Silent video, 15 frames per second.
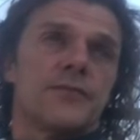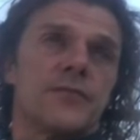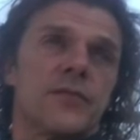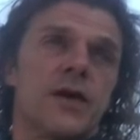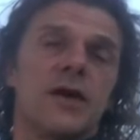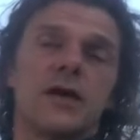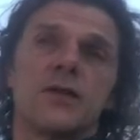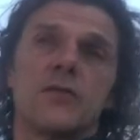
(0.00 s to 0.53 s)

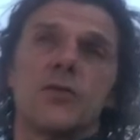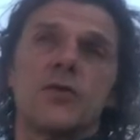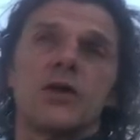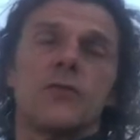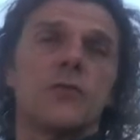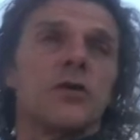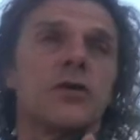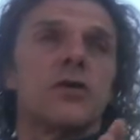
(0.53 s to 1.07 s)
Yeah, and
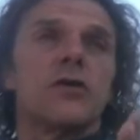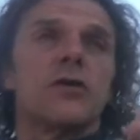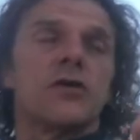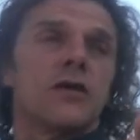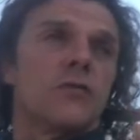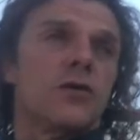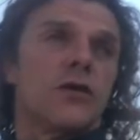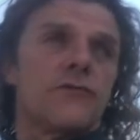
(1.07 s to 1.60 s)

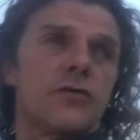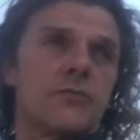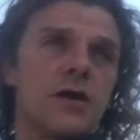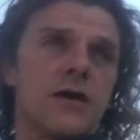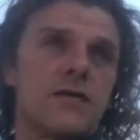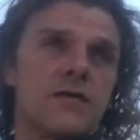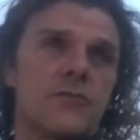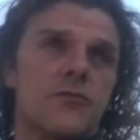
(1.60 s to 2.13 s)
we have the
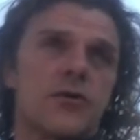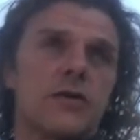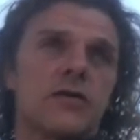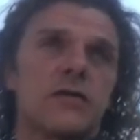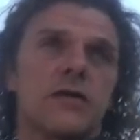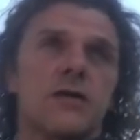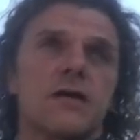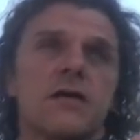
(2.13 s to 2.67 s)
basic
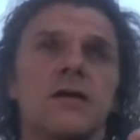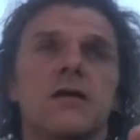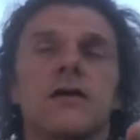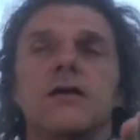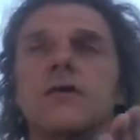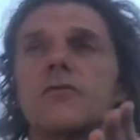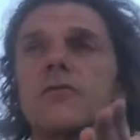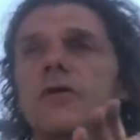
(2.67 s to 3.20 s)
breathing,
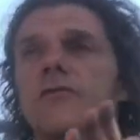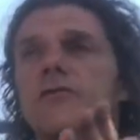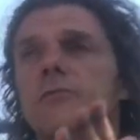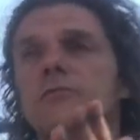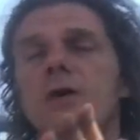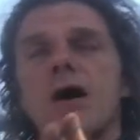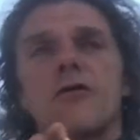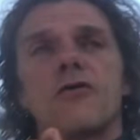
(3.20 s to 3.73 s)
we have the
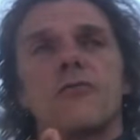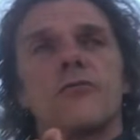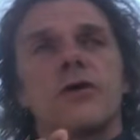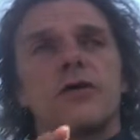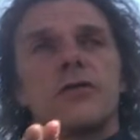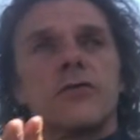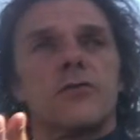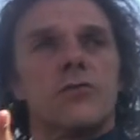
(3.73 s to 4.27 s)
power
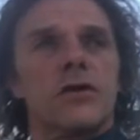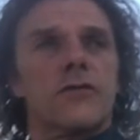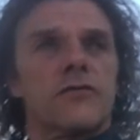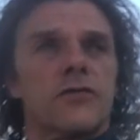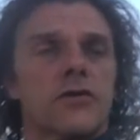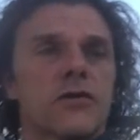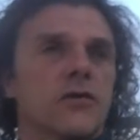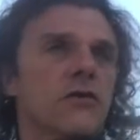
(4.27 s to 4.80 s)
breath, and we have
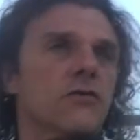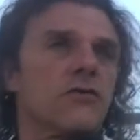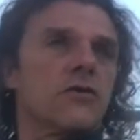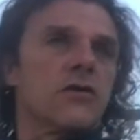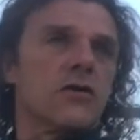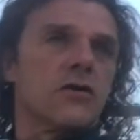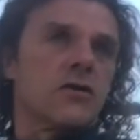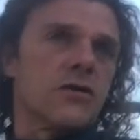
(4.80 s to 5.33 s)
the
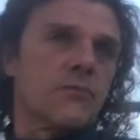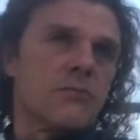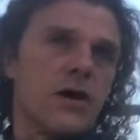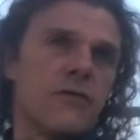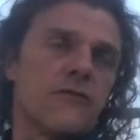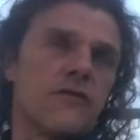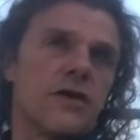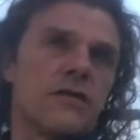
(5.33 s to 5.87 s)

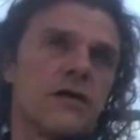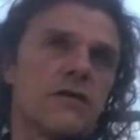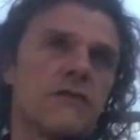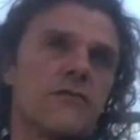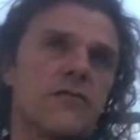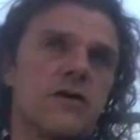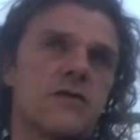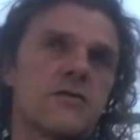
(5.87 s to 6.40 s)
brown fat
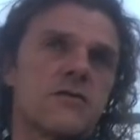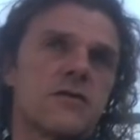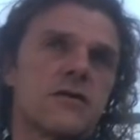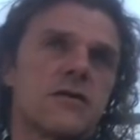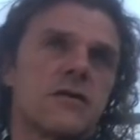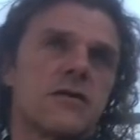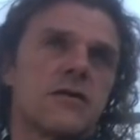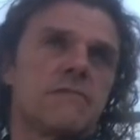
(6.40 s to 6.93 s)
activation.
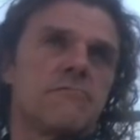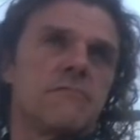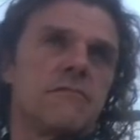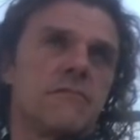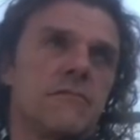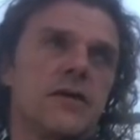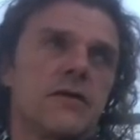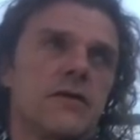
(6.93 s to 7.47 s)

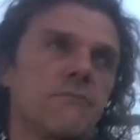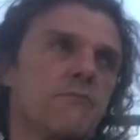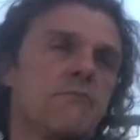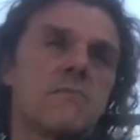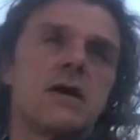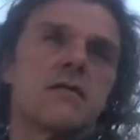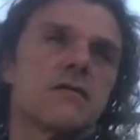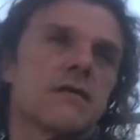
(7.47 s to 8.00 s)
You can
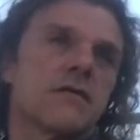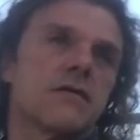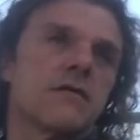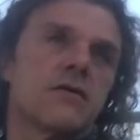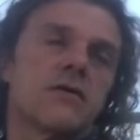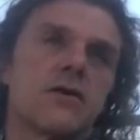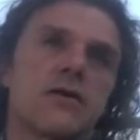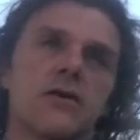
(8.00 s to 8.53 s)
mix it,
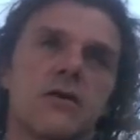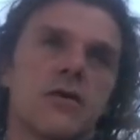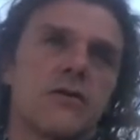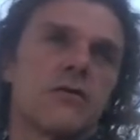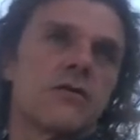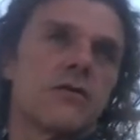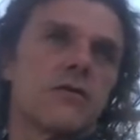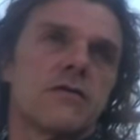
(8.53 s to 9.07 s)
you
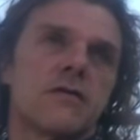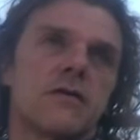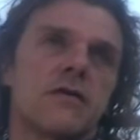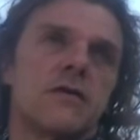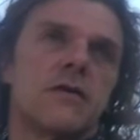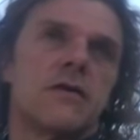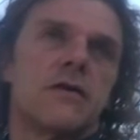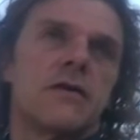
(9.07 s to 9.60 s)
know, just
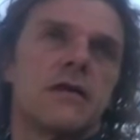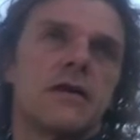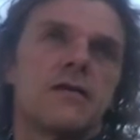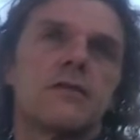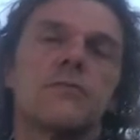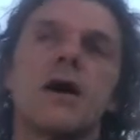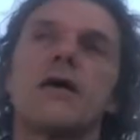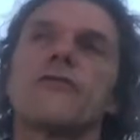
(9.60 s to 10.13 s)

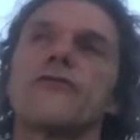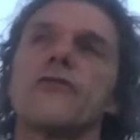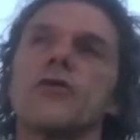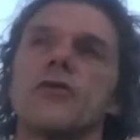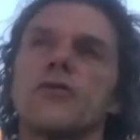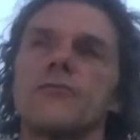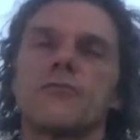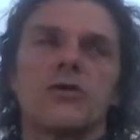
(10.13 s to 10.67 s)
it's about
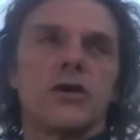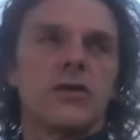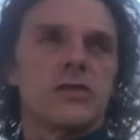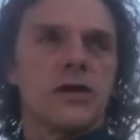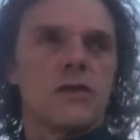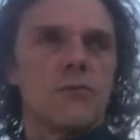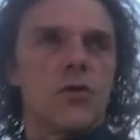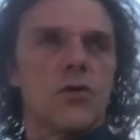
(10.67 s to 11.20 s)
first
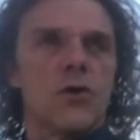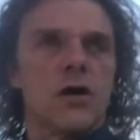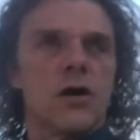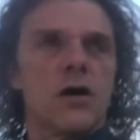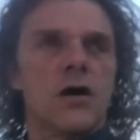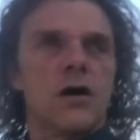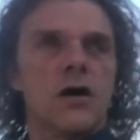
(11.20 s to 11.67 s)
breathing more